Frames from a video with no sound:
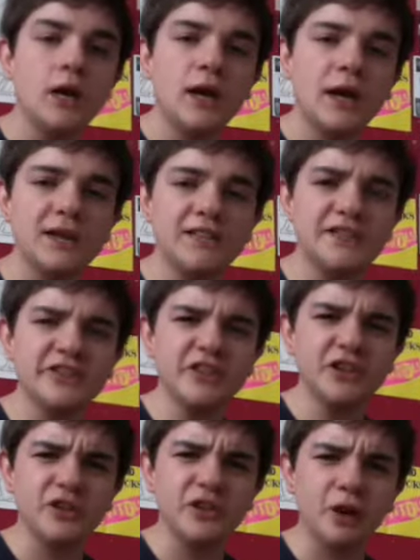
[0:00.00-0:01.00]
And
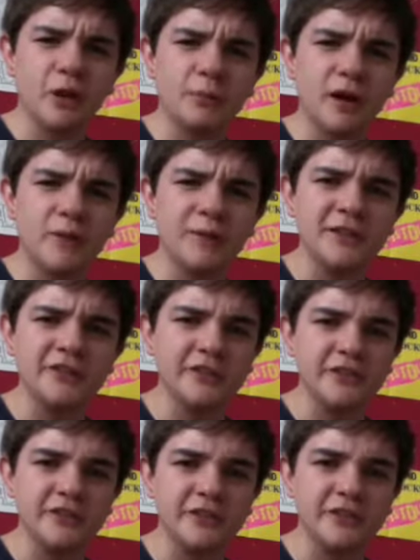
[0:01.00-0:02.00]
isn't your Prime
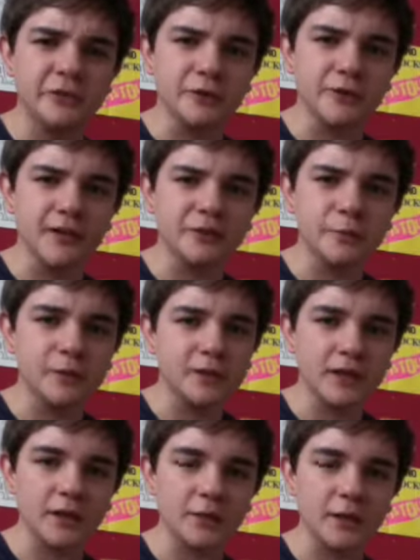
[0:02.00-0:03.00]
Minister's sister a lesbian
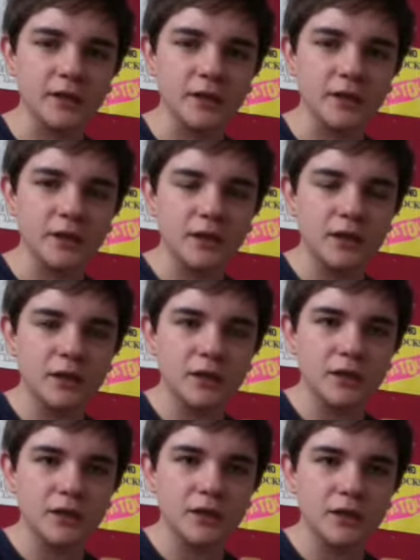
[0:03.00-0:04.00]
anyway?
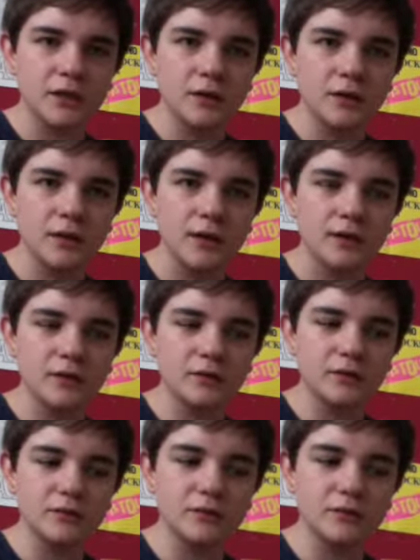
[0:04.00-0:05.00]
Like,
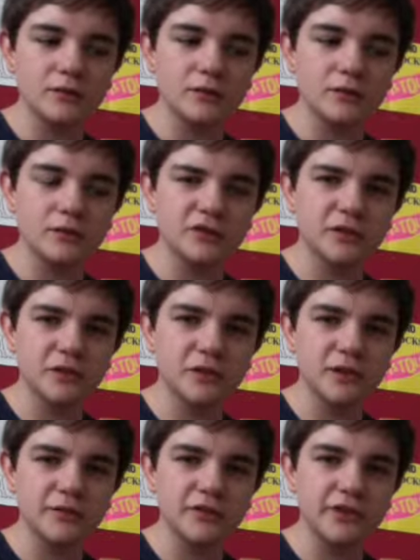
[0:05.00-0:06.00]

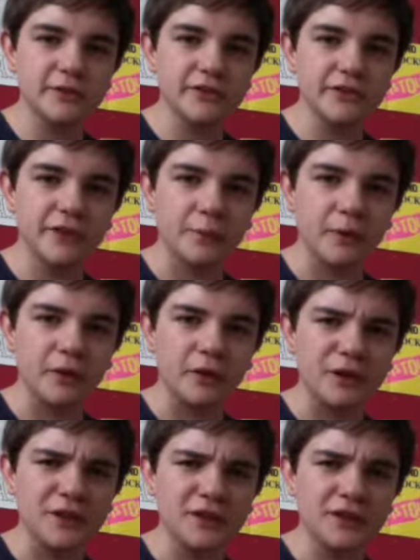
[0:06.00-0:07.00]
surely if she wants to get
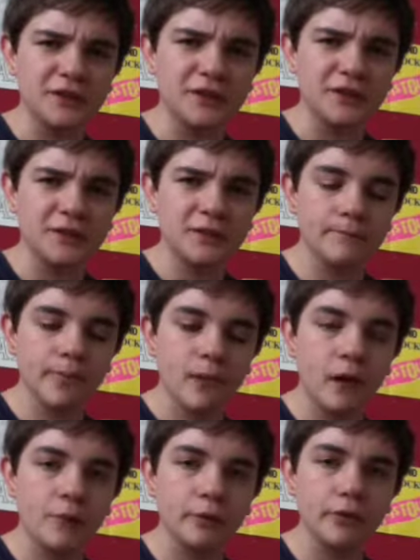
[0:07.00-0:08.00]
married,
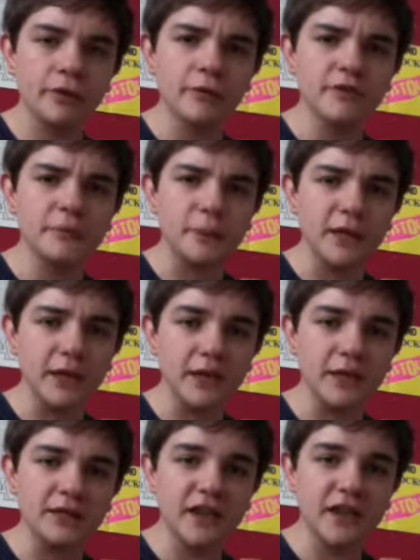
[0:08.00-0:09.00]
her brother is being
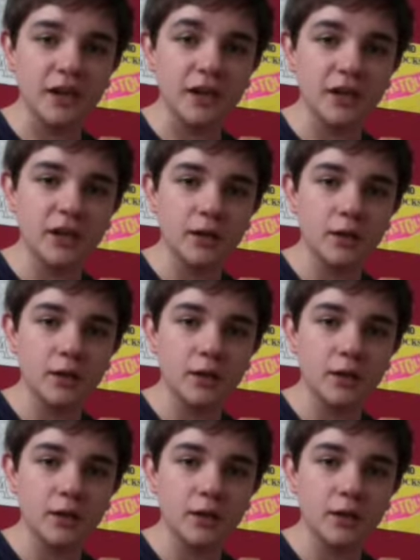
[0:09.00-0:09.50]
a dick.